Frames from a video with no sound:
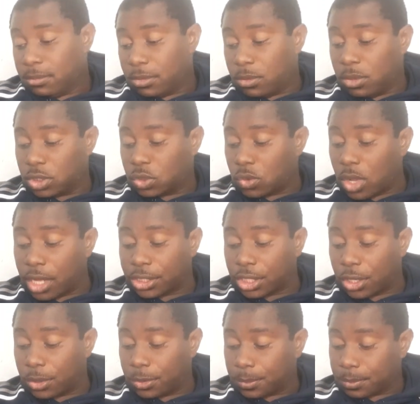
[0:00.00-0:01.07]
But what do I
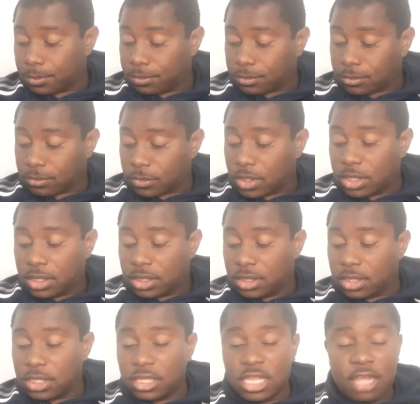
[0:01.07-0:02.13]
know?
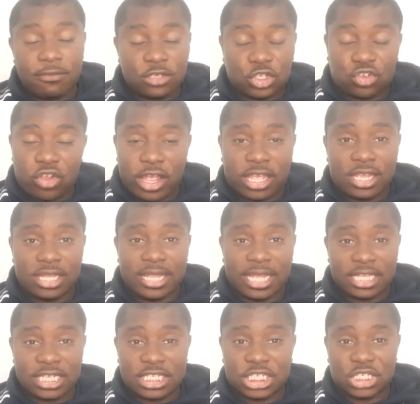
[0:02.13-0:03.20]
Another striker
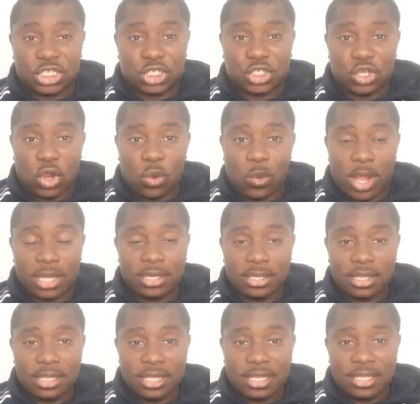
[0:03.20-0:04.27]
link. This is a shock one.
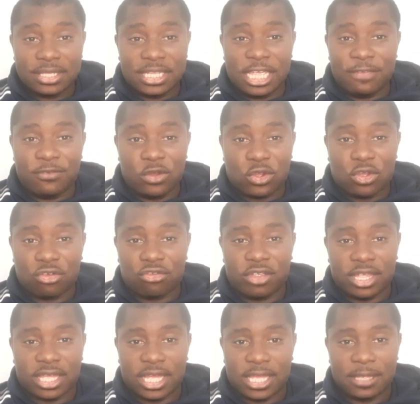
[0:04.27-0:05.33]
Divock
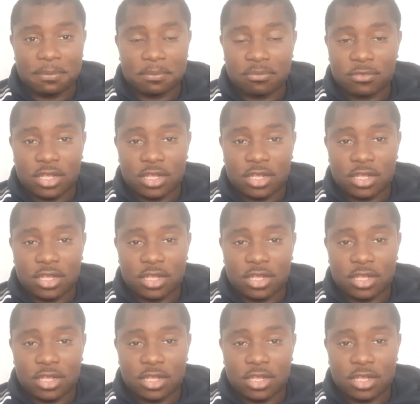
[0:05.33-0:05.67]
Origi.